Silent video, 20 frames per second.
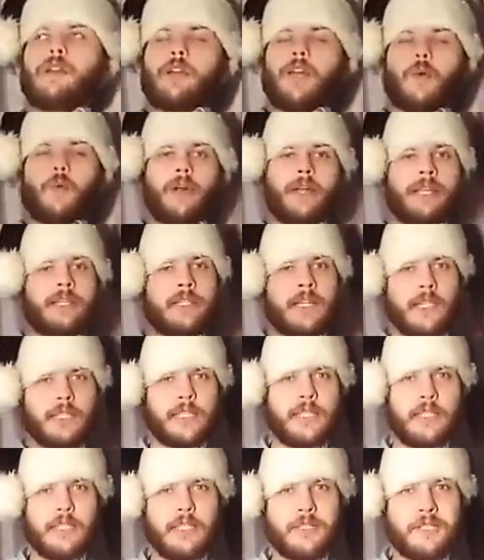Look at what he
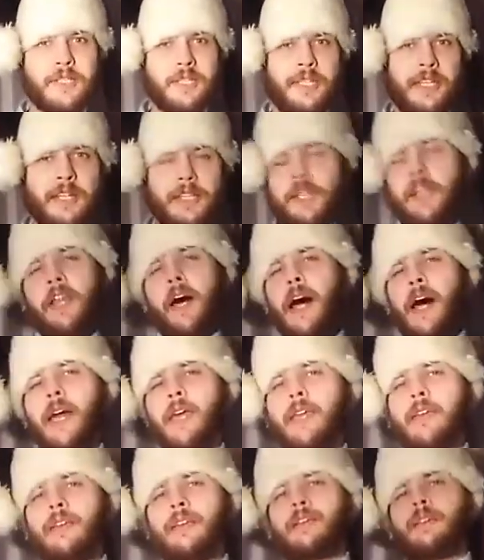doesn't
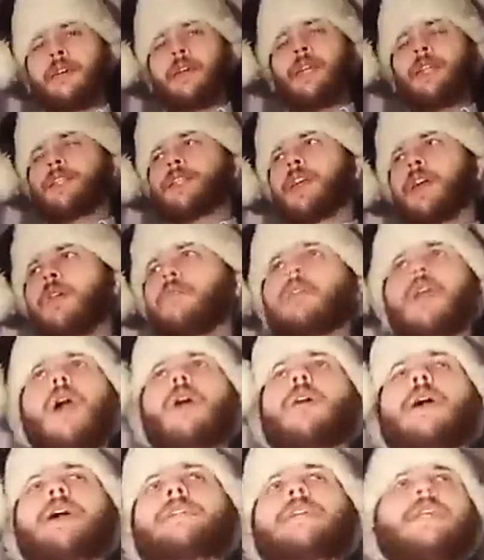deny. He doesn't go,
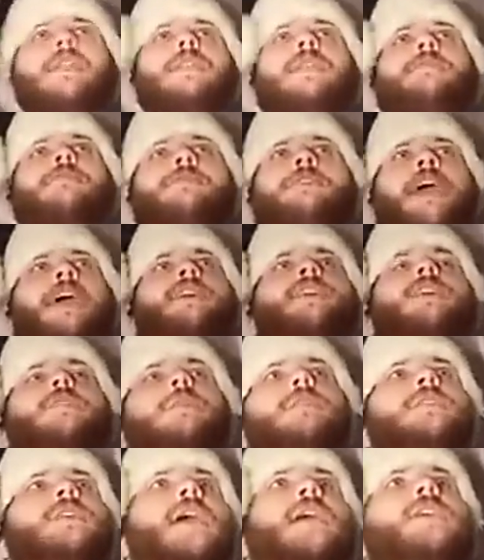no, I didn't infect her
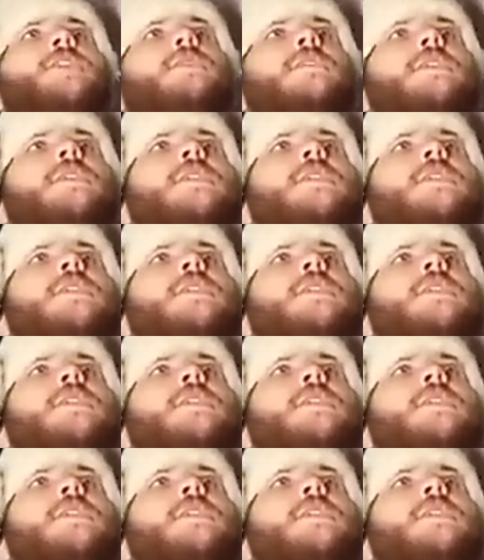with sexual